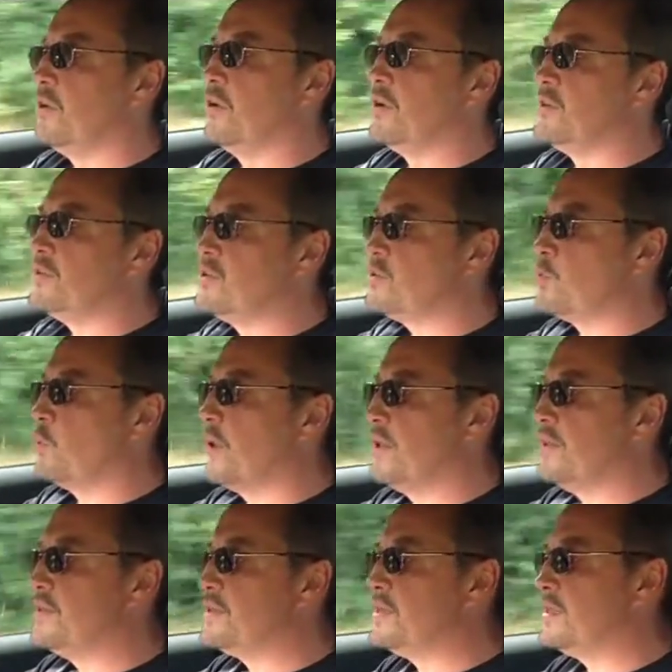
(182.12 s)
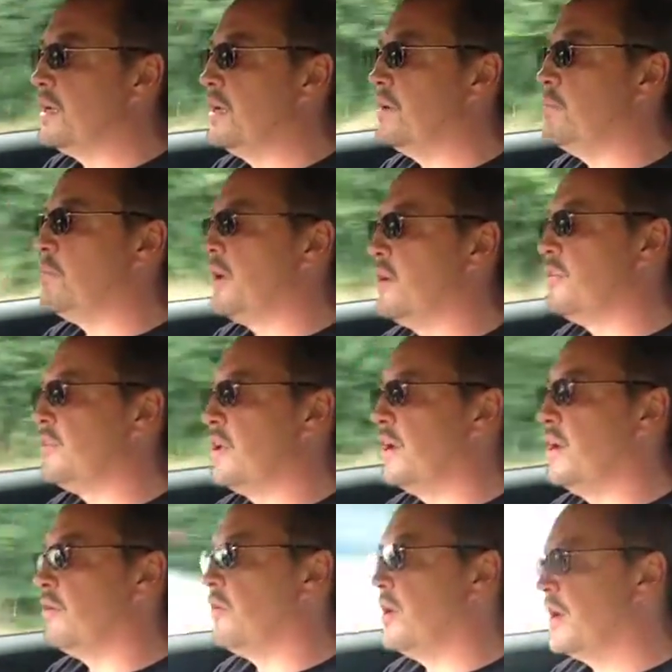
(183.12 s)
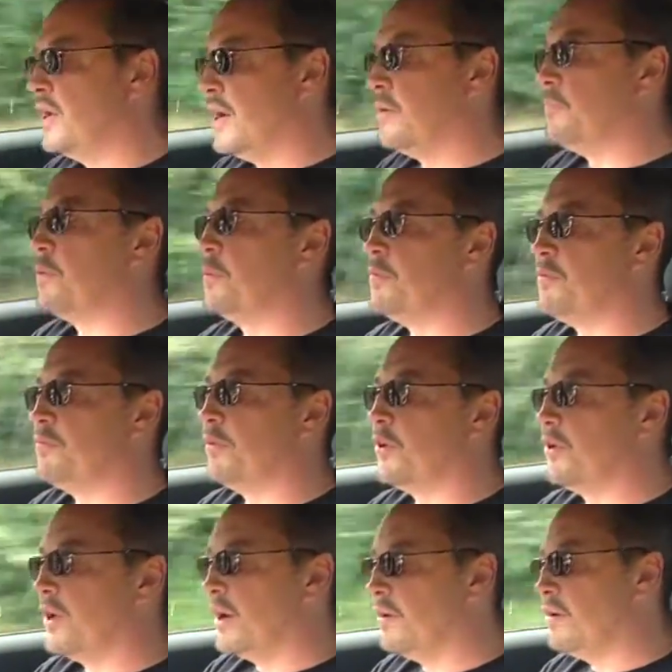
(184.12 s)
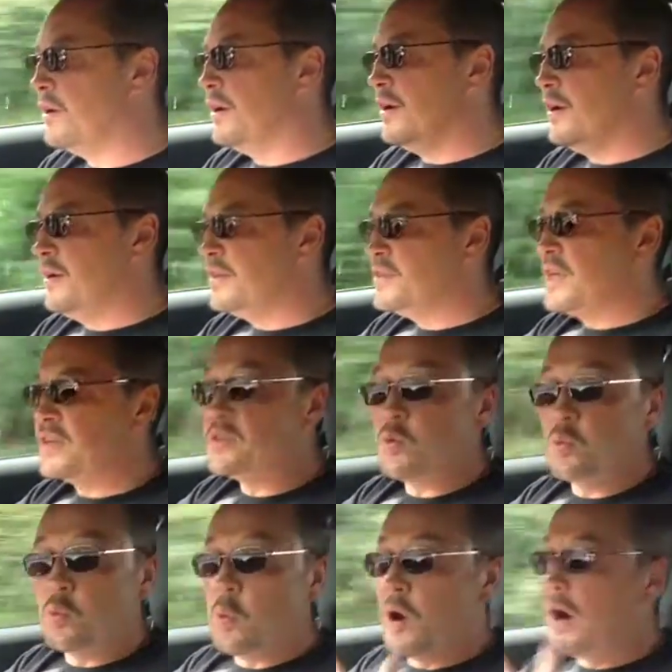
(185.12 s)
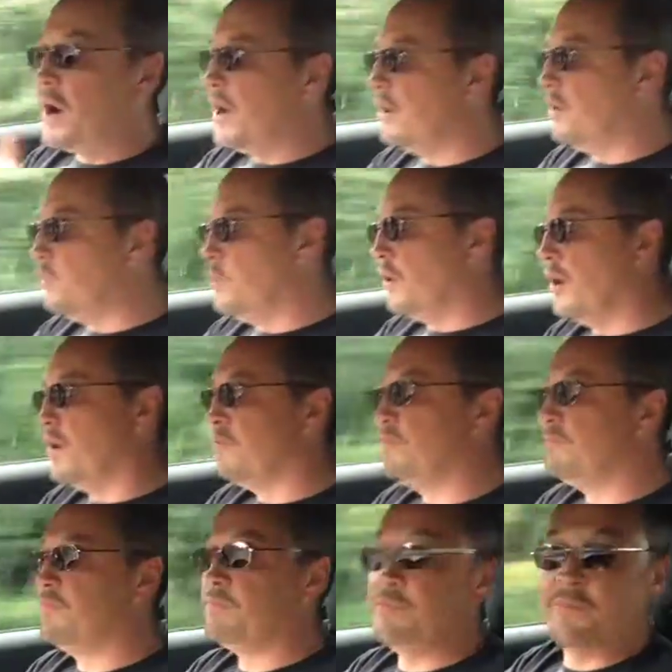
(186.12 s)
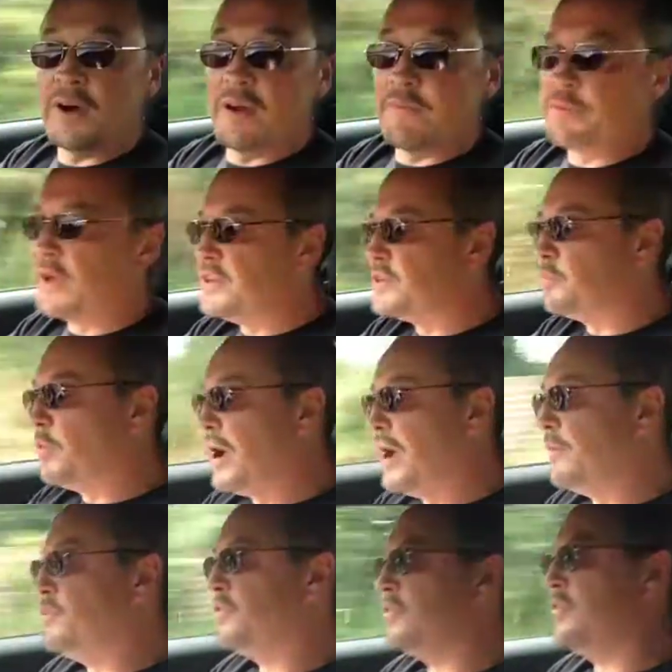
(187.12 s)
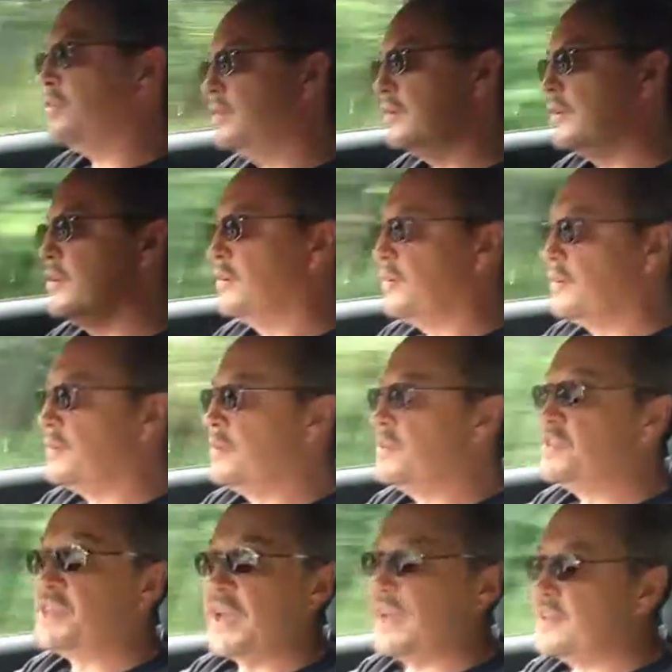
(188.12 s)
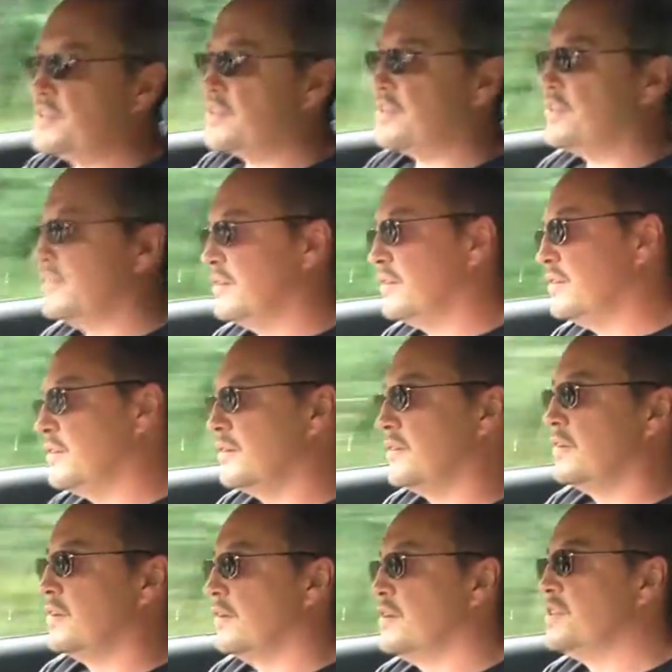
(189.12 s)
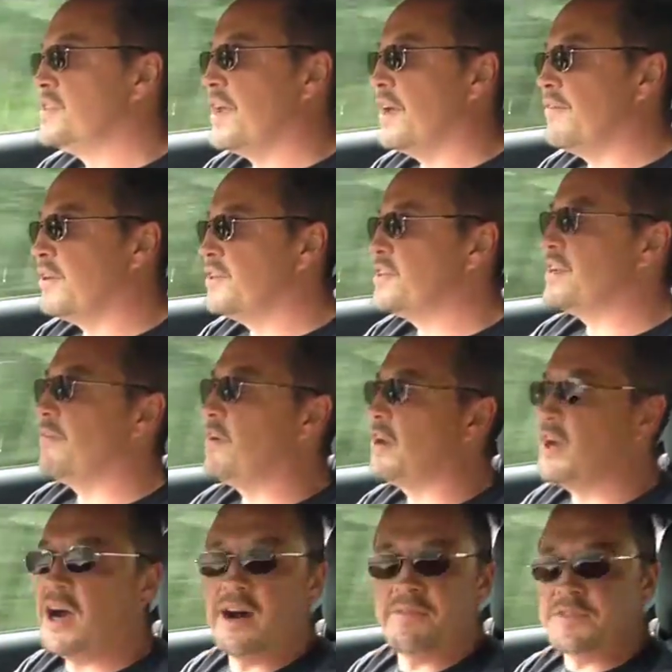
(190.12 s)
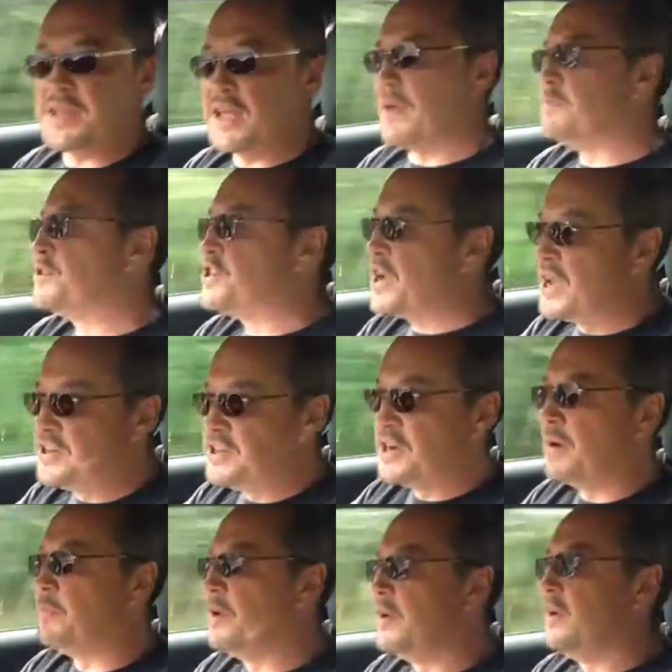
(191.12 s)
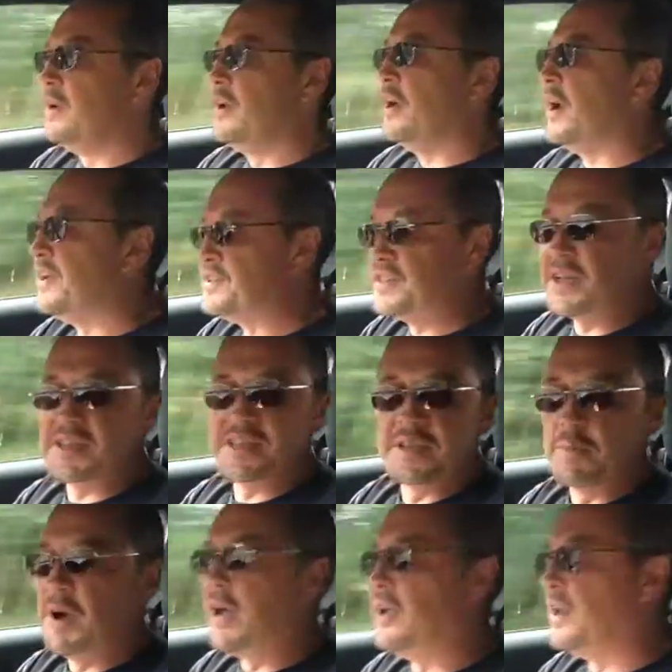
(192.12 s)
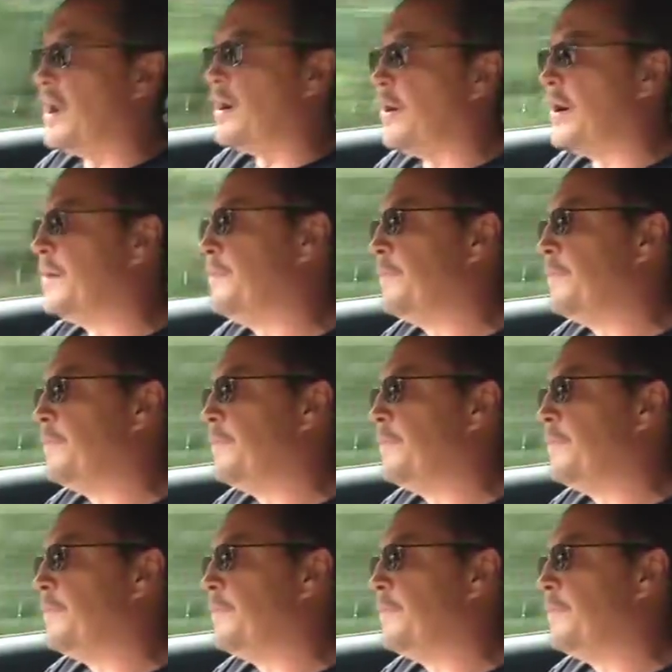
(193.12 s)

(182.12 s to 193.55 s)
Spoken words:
doing 20 miles an hour right now. Put my foot down. It takes a while. We're on 5,000 revs. 6, 7, 7.5 times change up at 60 miles an hour.